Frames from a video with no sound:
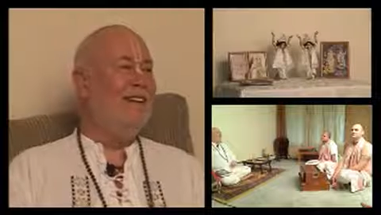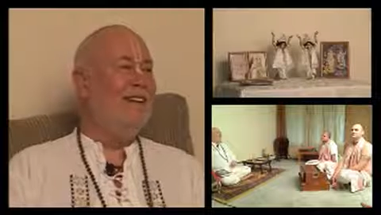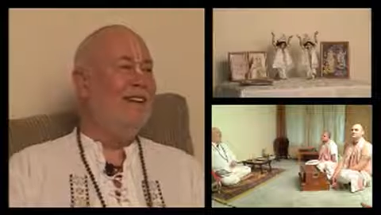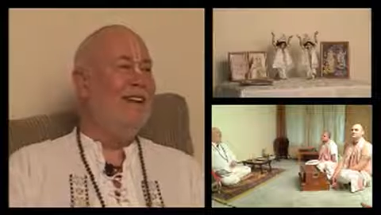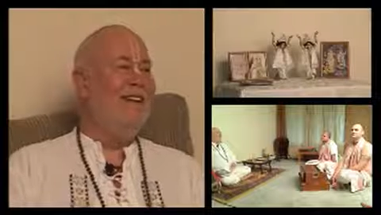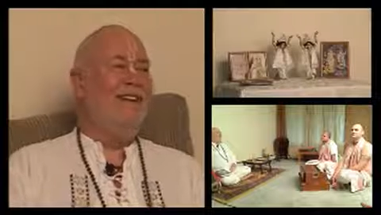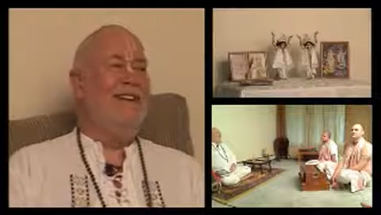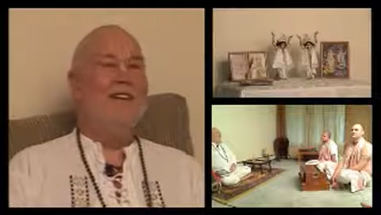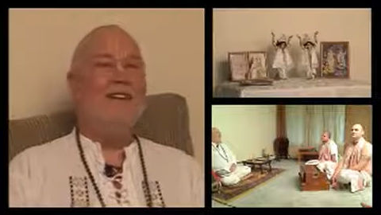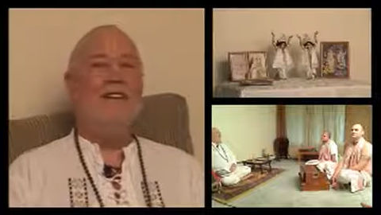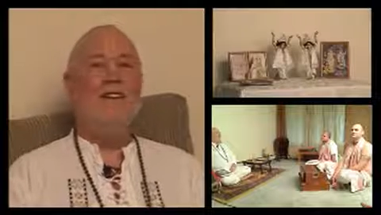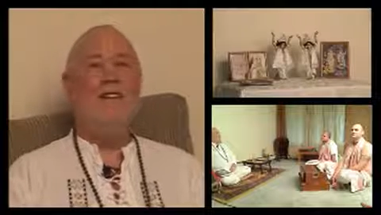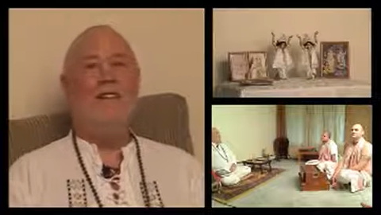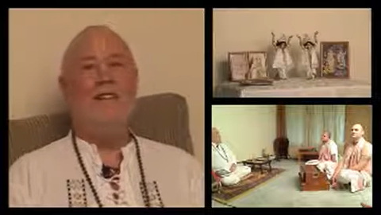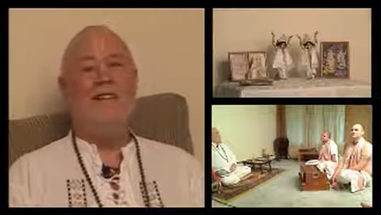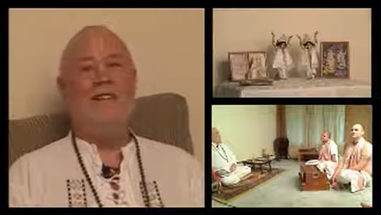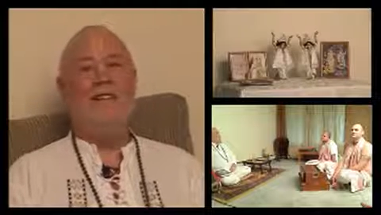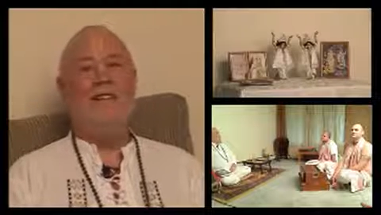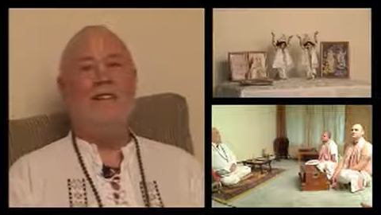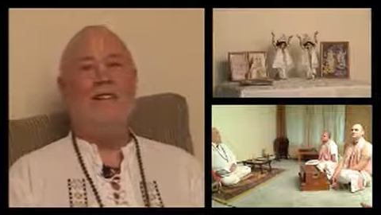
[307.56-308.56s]

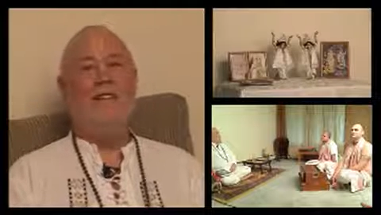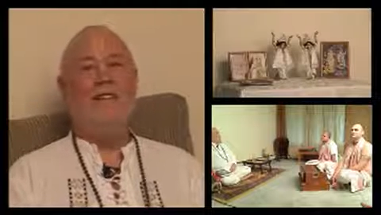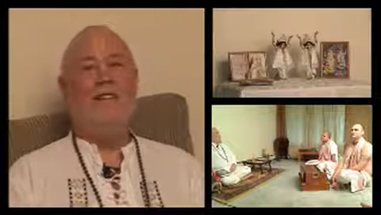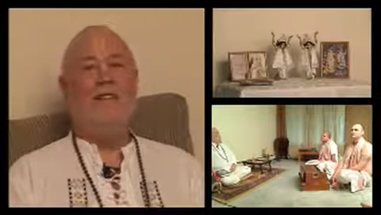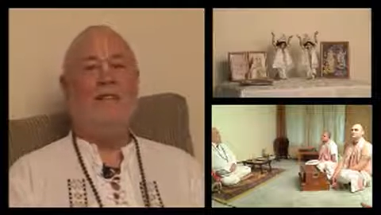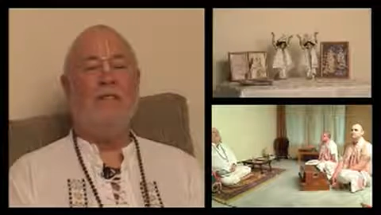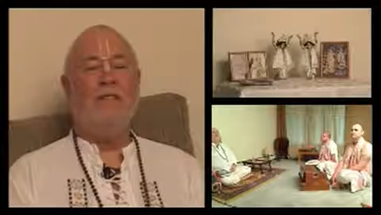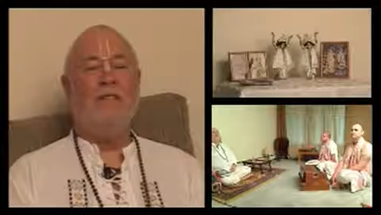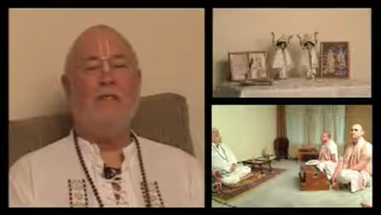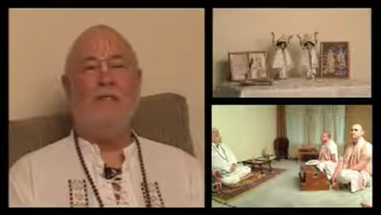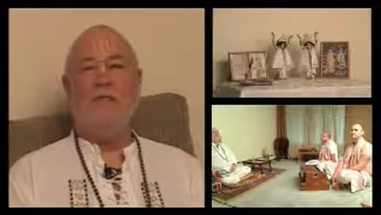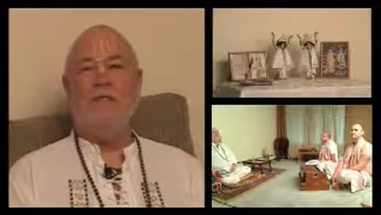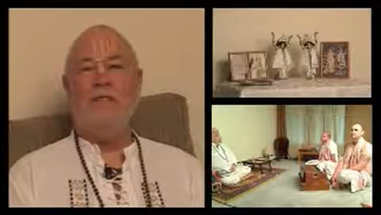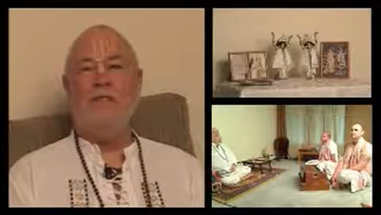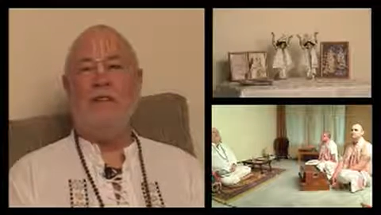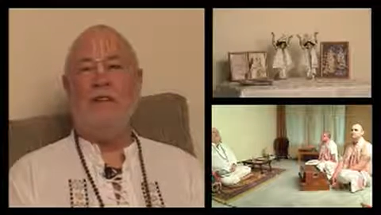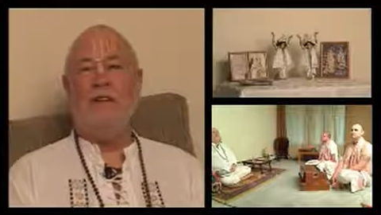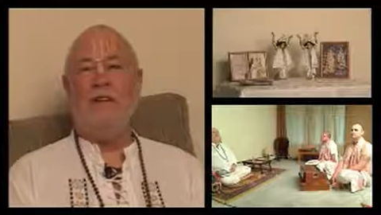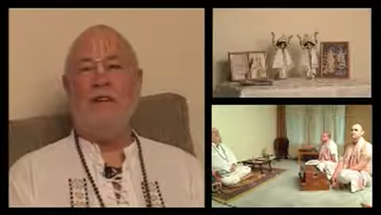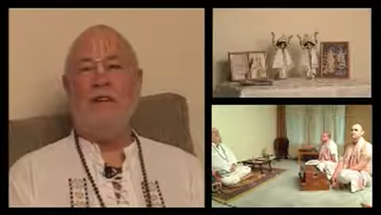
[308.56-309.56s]

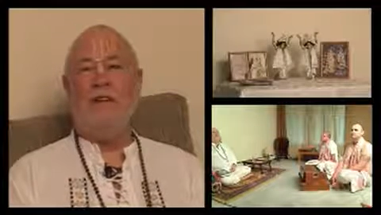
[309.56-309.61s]
Nobody speaks.